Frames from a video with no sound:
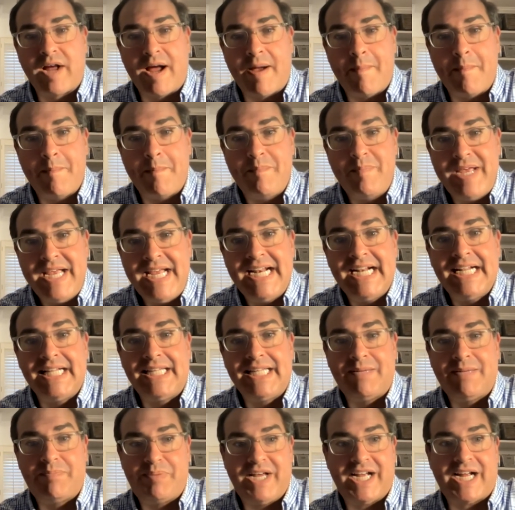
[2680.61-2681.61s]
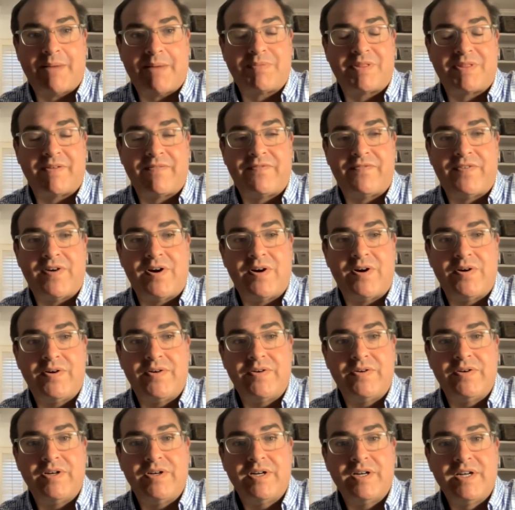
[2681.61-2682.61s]
immediately pick up the
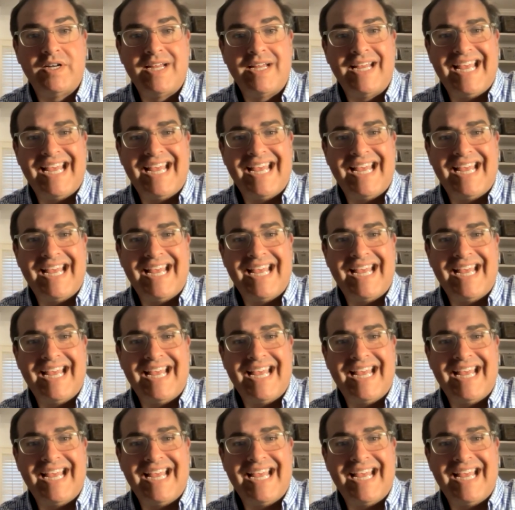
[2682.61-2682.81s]
phone